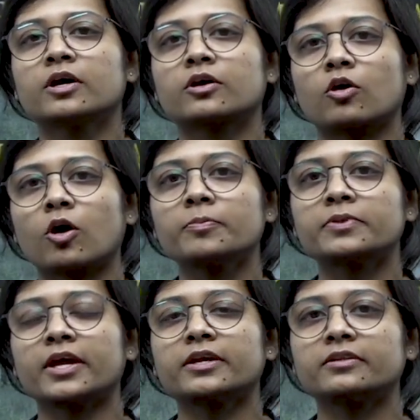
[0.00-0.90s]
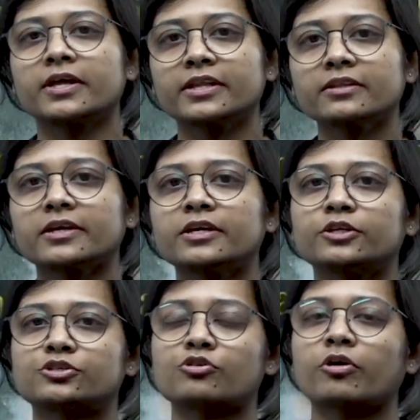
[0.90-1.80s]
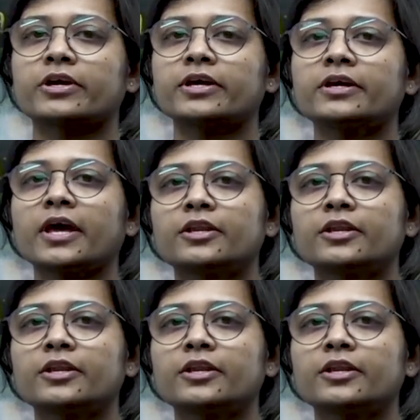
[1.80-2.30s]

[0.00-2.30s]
crops and then they destroy it,